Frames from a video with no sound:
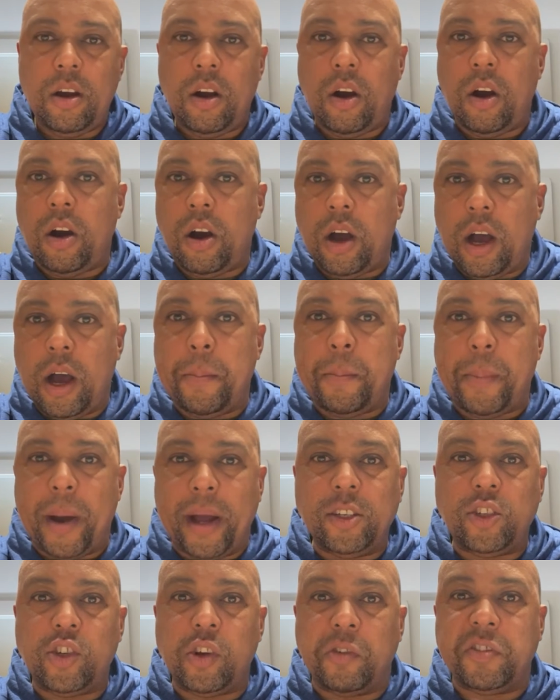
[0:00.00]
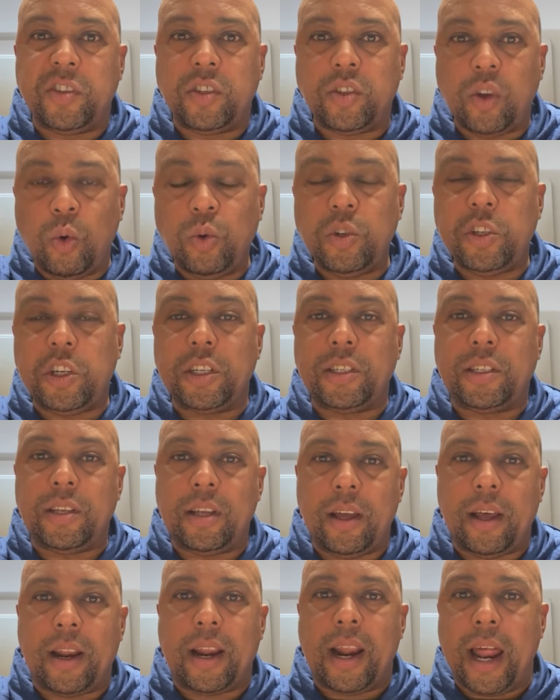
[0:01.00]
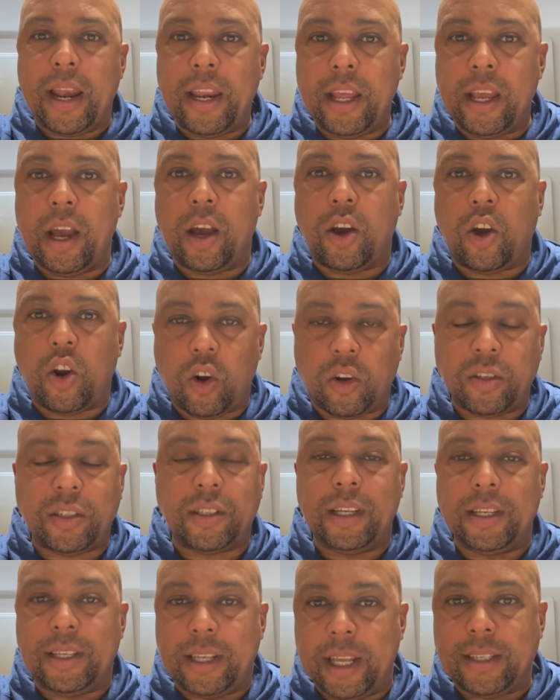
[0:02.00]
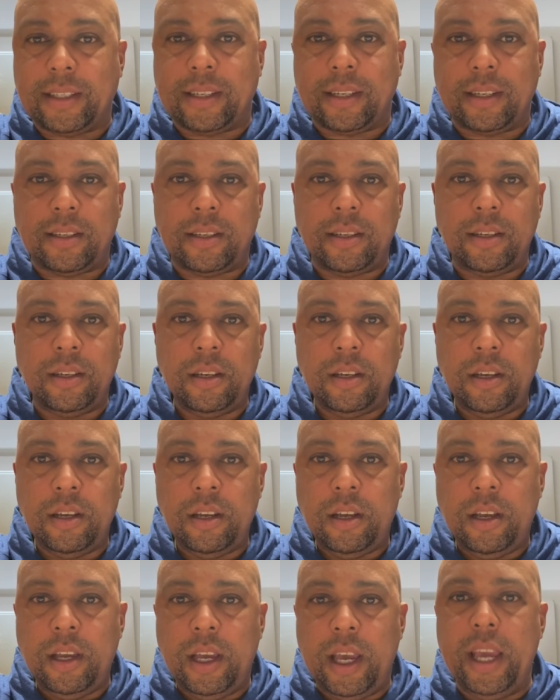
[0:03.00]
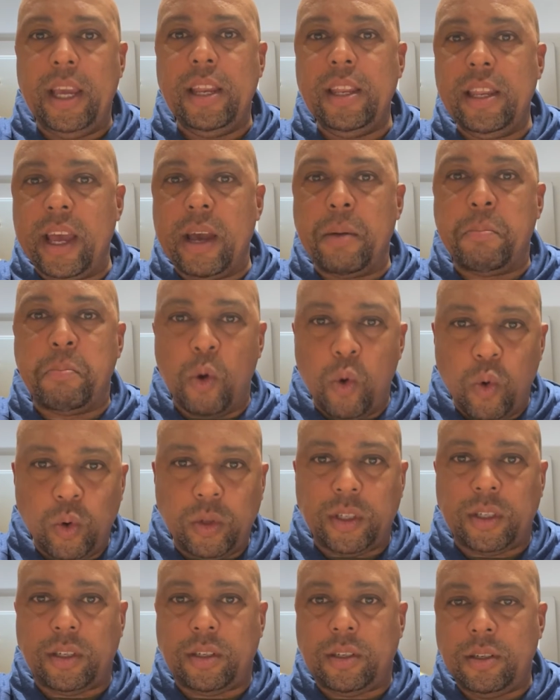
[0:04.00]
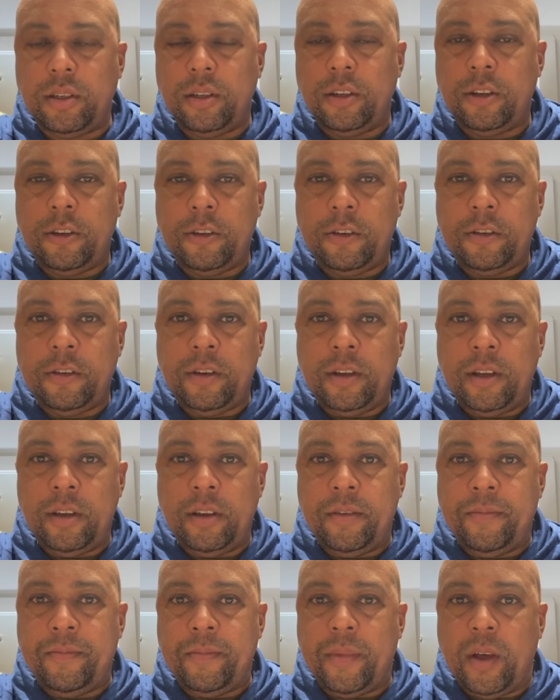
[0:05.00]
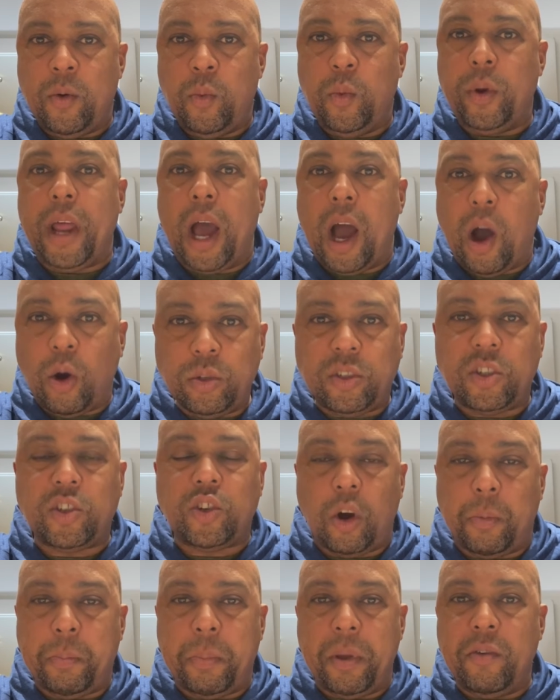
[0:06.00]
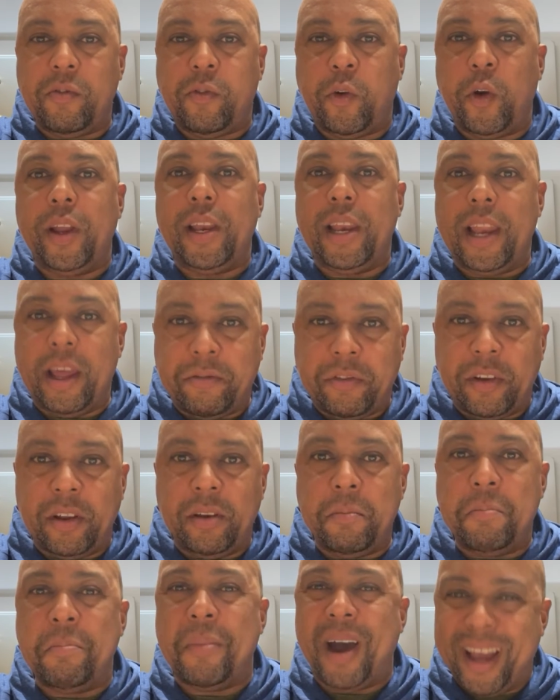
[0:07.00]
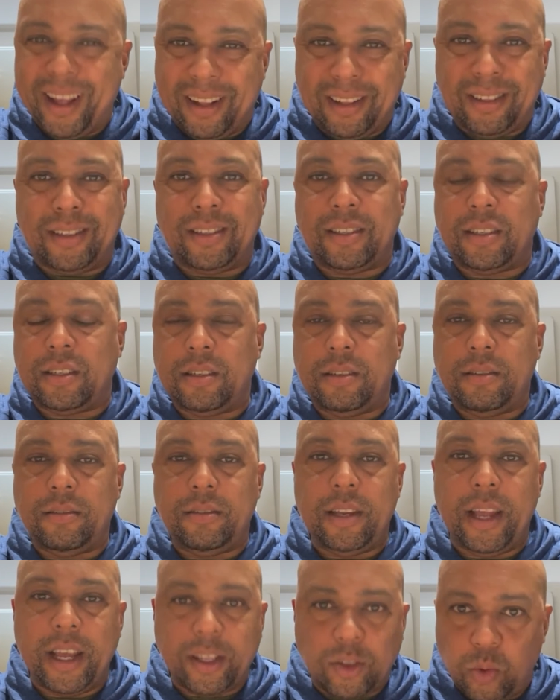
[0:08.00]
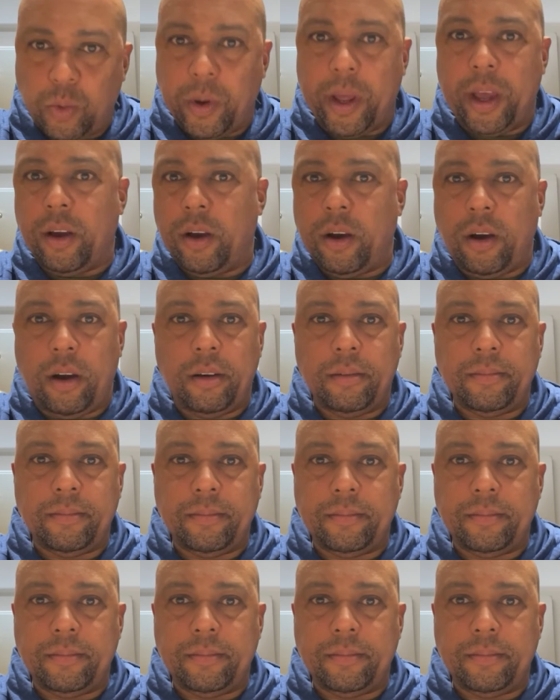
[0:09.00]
are a bunch of soldiers running across the desert in their boots without stopping for 11 miles. That's who they are.